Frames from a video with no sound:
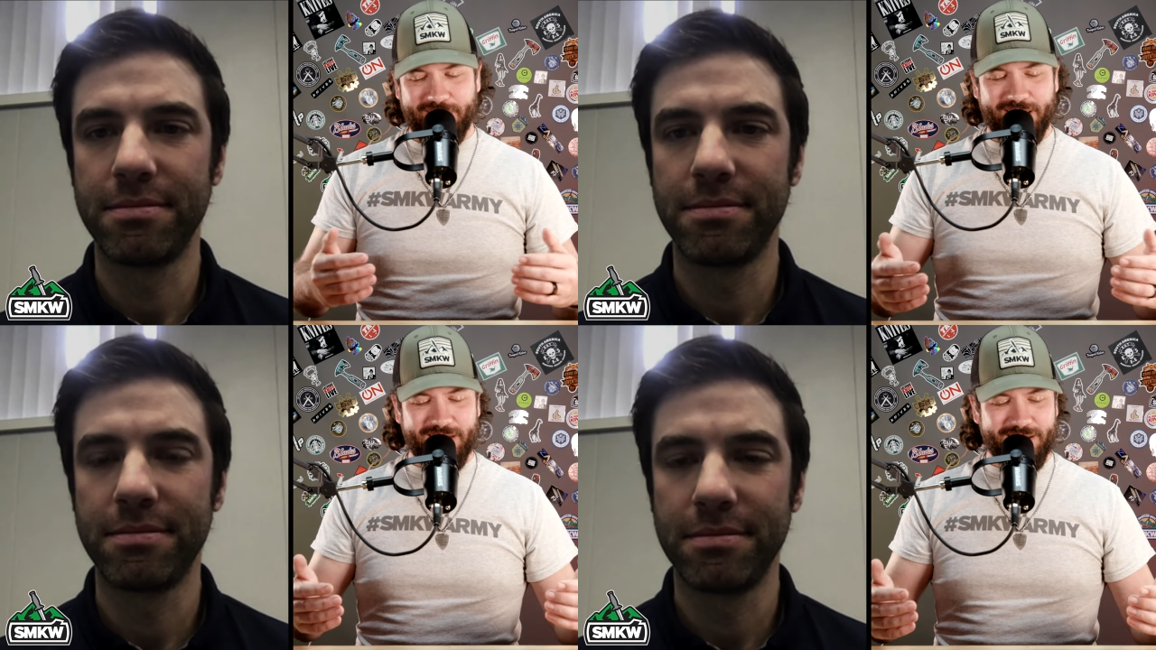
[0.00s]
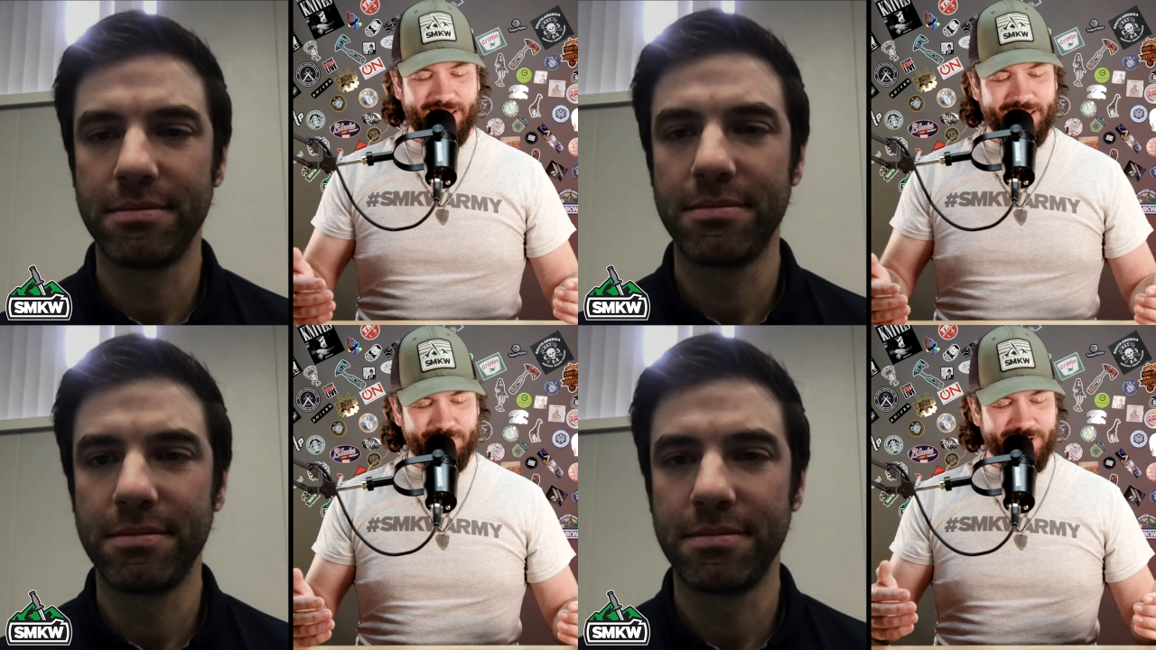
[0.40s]
Speaker 1: and
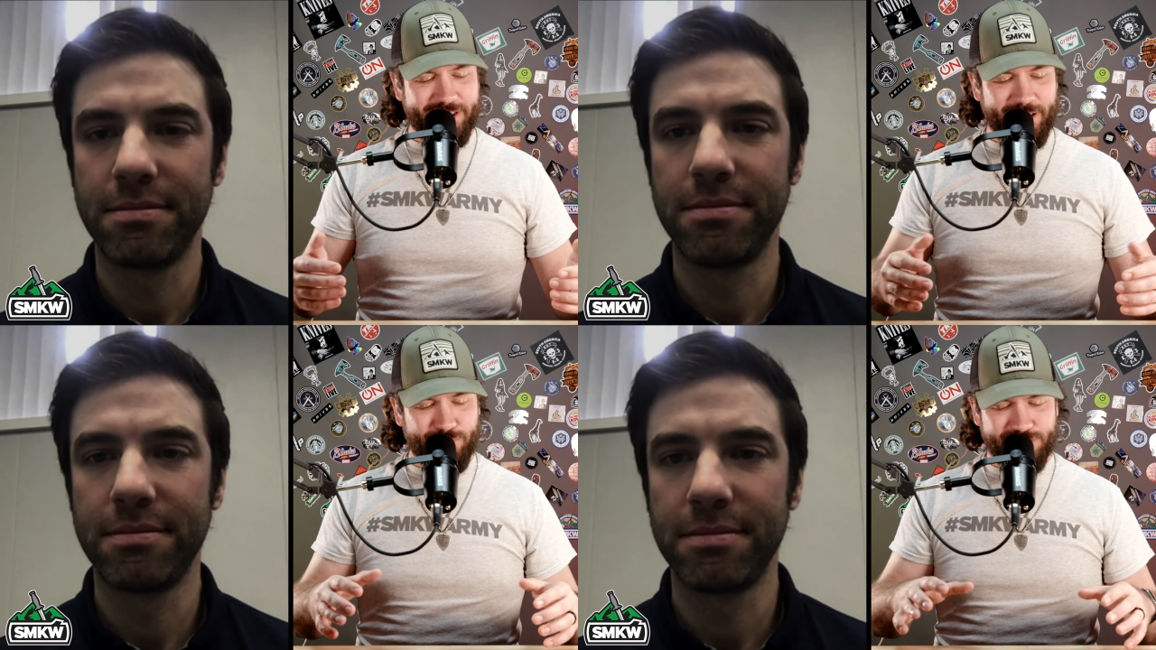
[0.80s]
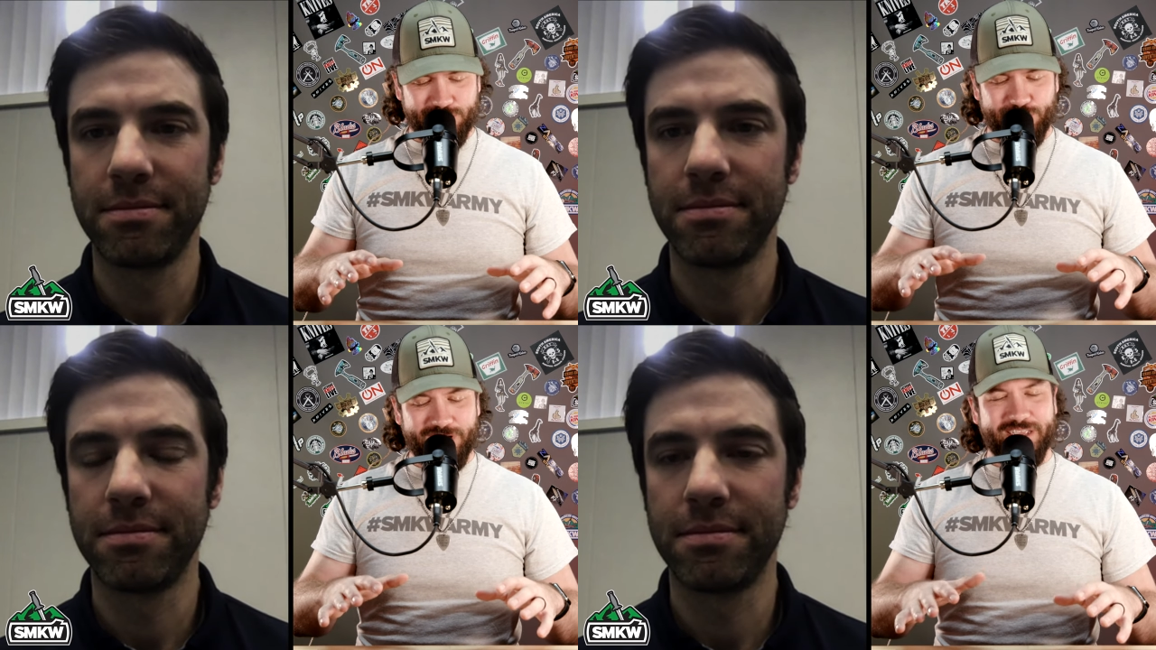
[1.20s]
and being able to
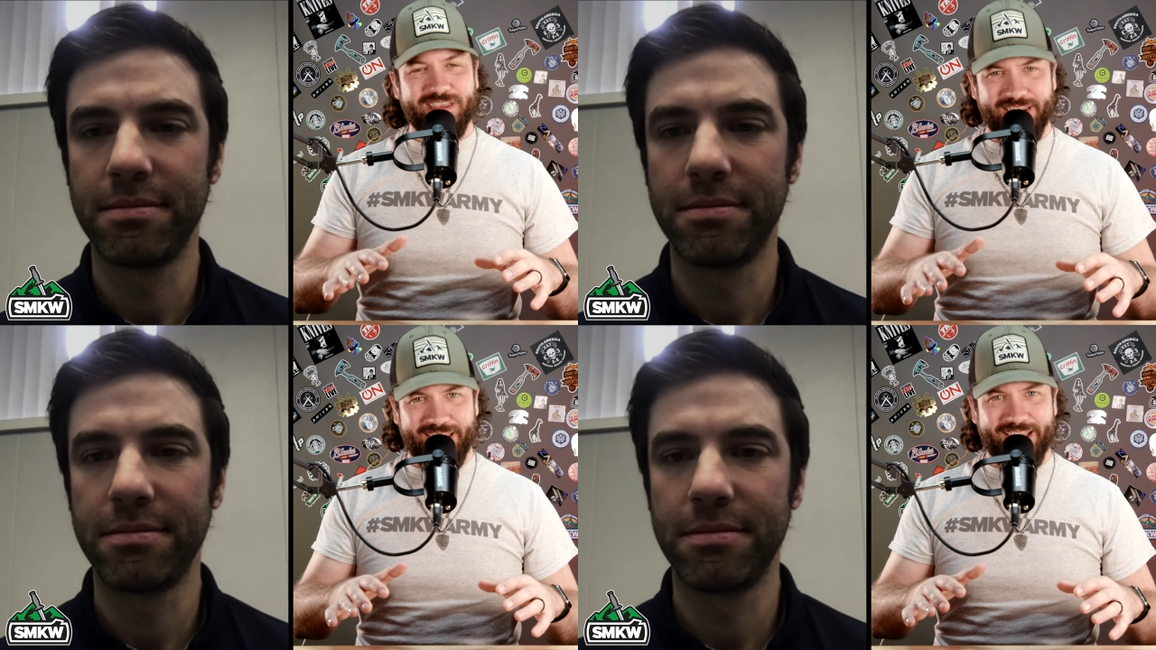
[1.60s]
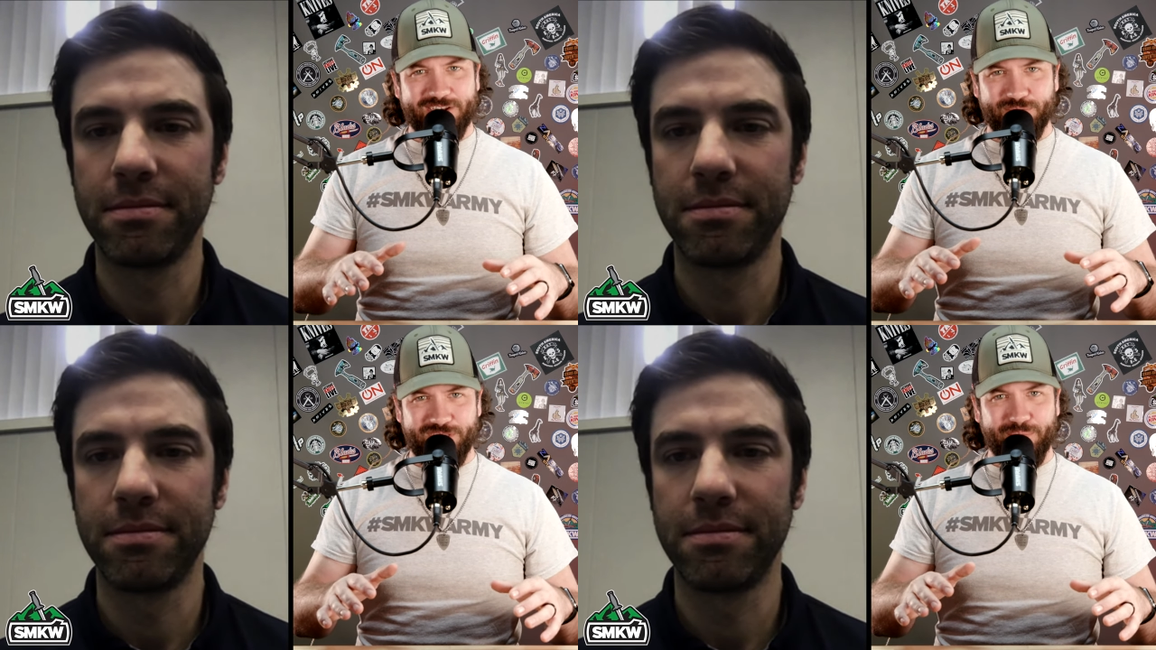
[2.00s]
really
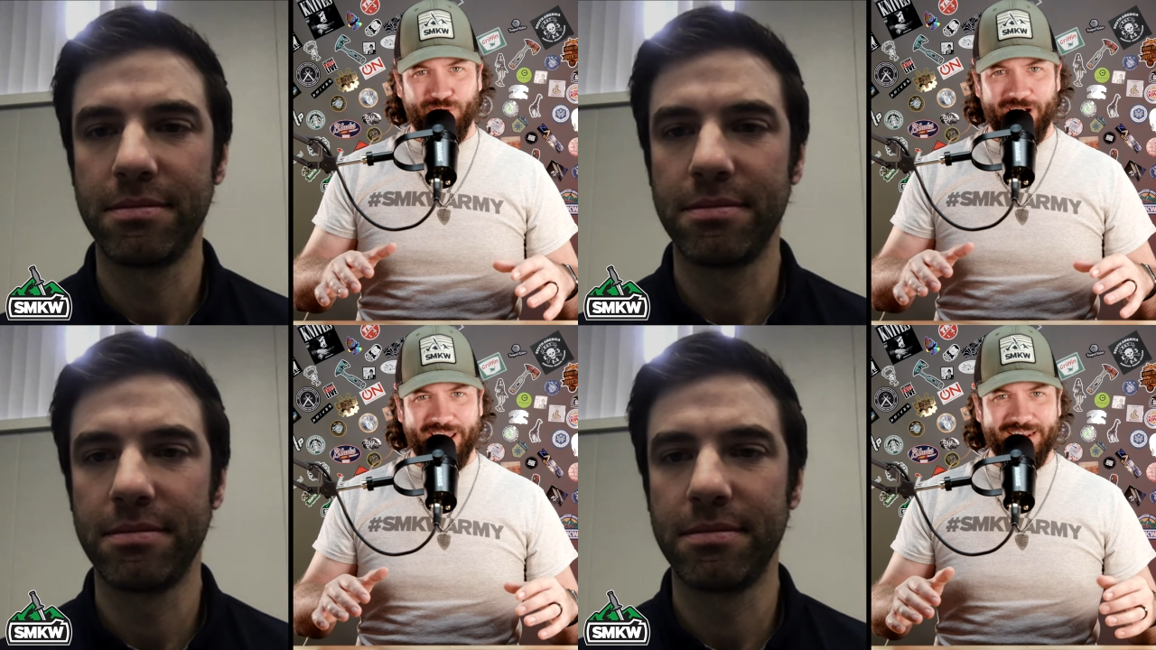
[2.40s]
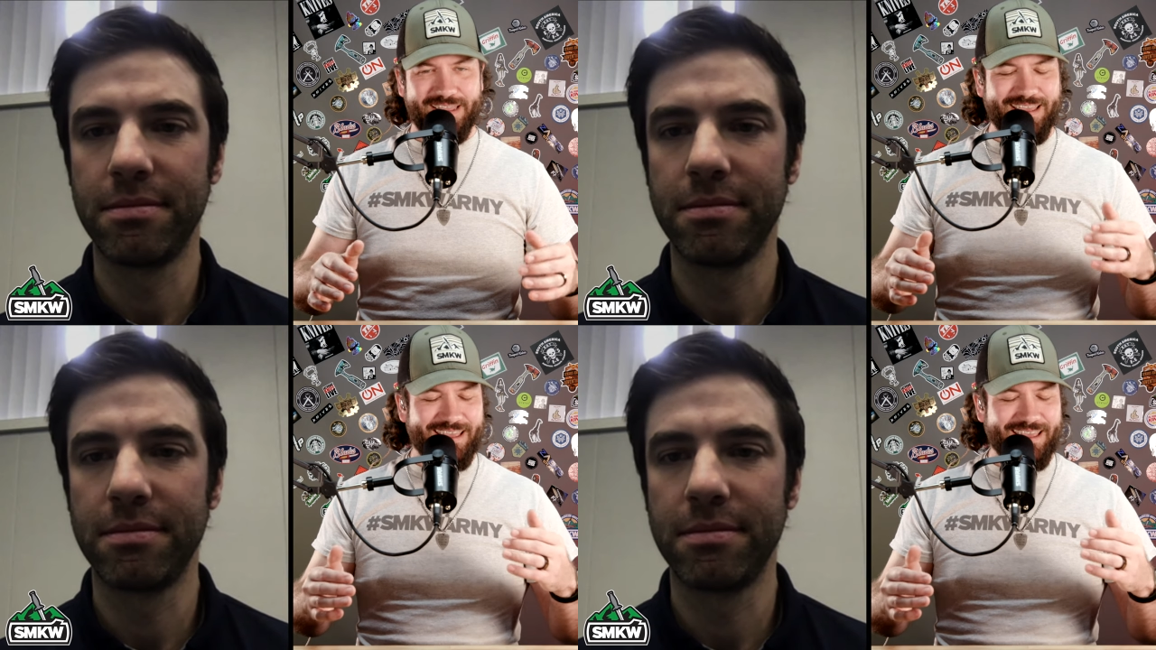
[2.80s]
connect with the brand,